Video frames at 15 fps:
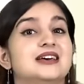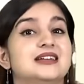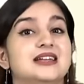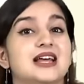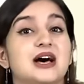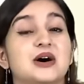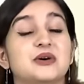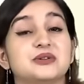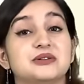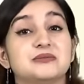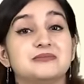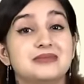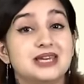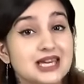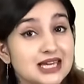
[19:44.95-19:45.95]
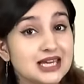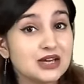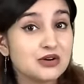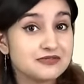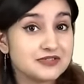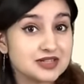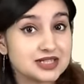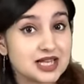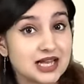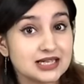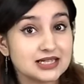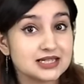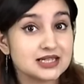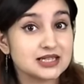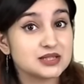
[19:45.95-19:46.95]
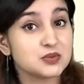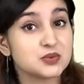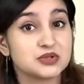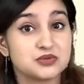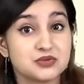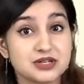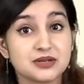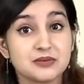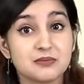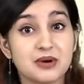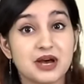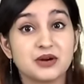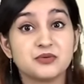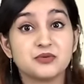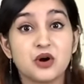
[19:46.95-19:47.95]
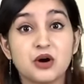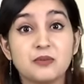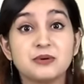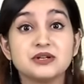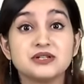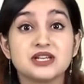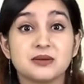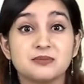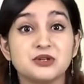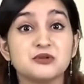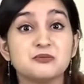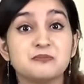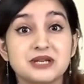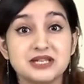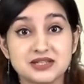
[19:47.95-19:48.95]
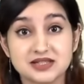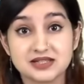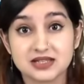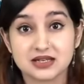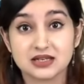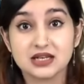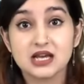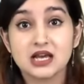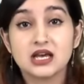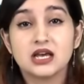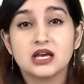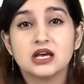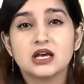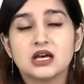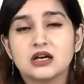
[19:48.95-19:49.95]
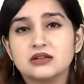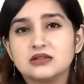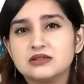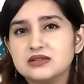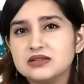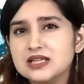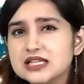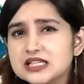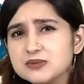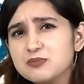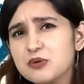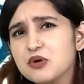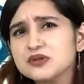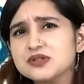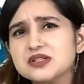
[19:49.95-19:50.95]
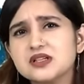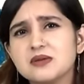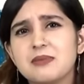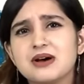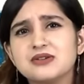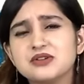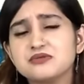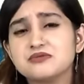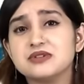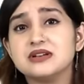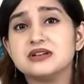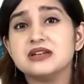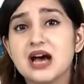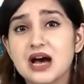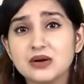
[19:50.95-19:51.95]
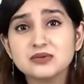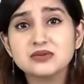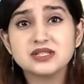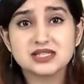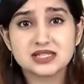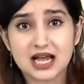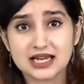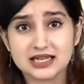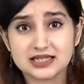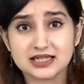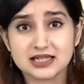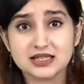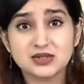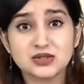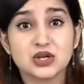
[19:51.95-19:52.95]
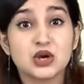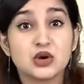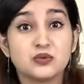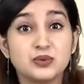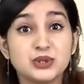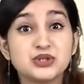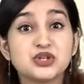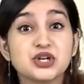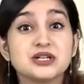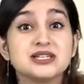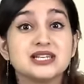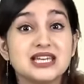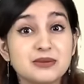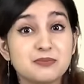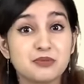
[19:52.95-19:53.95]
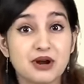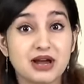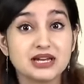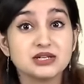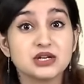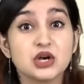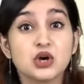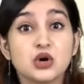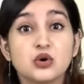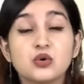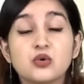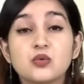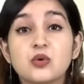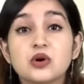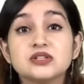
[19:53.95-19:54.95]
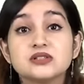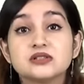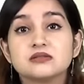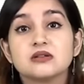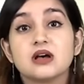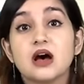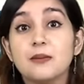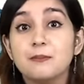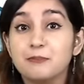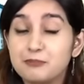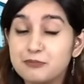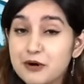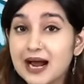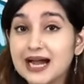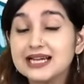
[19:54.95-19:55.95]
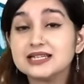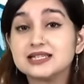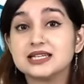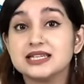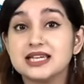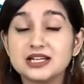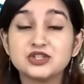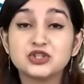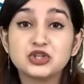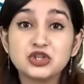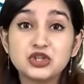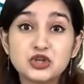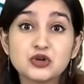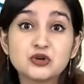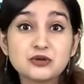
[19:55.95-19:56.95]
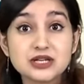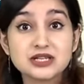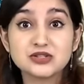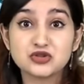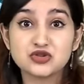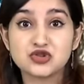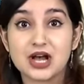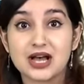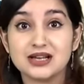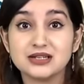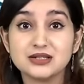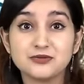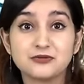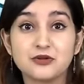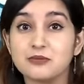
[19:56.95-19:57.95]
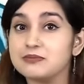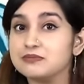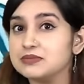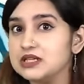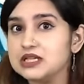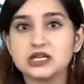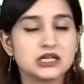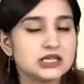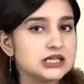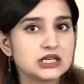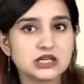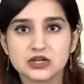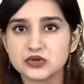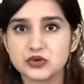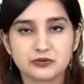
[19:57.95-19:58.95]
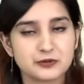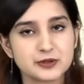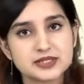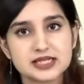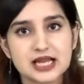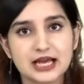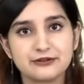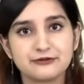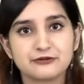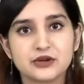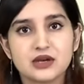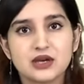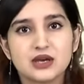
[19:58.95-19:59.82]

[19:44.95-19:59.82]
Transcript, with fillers: Now, The Making of a Scientist was written by Robert W. Peterson. This prose is about a renowned scientist, Richard E. Bright, who was a bright yet curious child from the early years of his life.